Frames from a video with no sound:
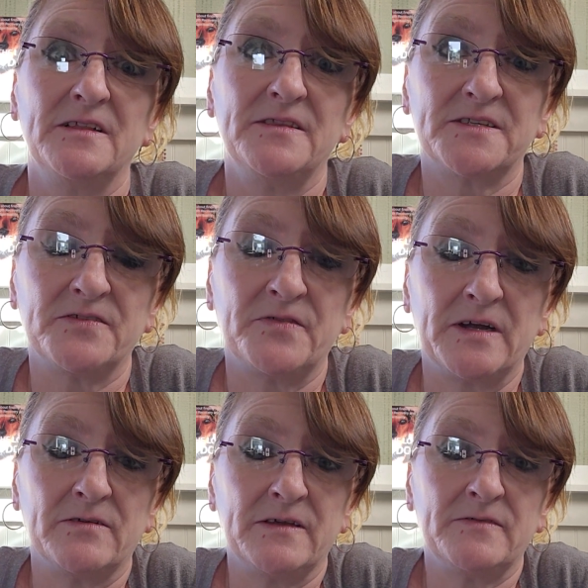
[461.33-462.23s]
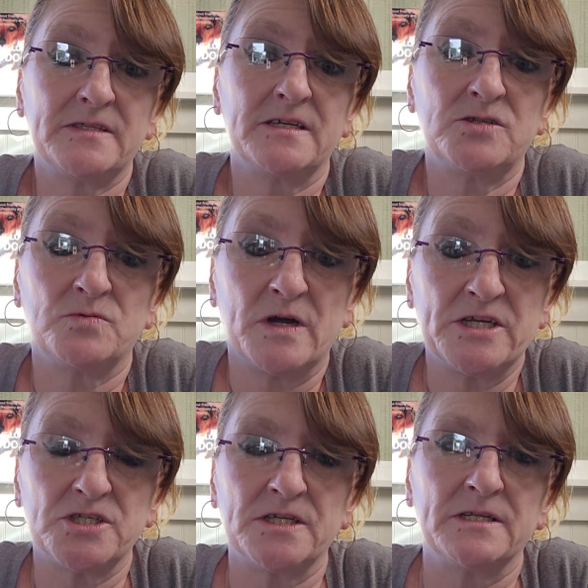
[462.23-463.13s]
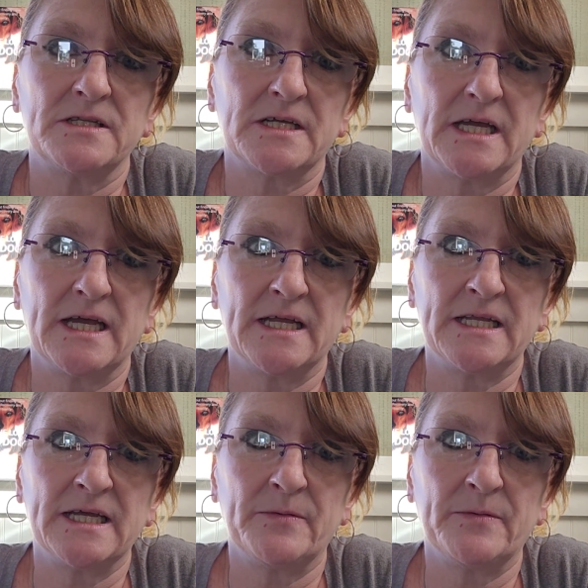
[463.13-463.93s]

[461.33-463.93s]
the severity of the situation. And,